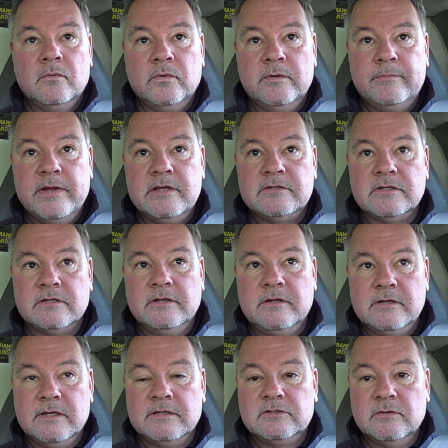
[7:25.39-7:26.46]
We
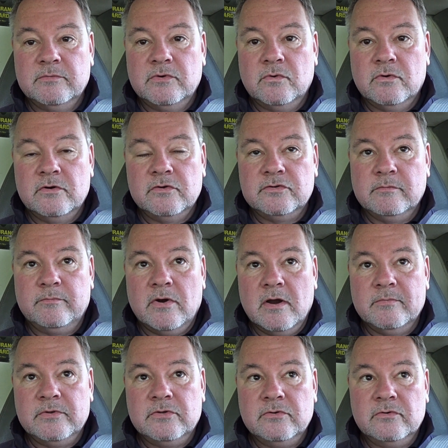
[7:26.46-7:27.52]
basically, like, someone orders a
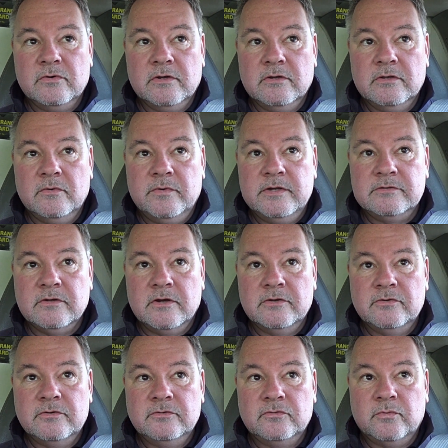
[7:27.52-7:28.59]
barbecue grill that weighs
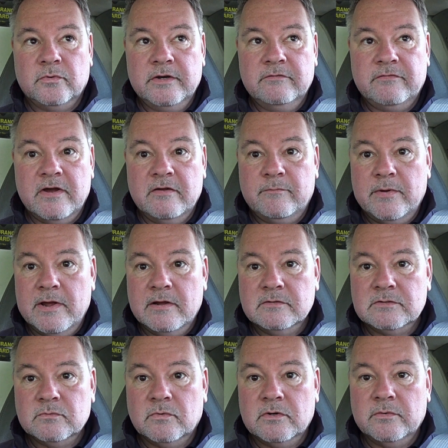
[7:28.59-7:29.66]
125
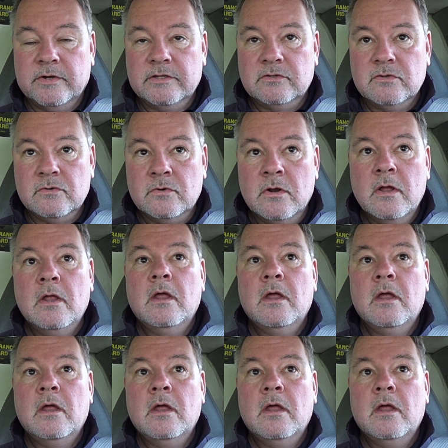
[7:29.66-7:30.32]
pounds. What do?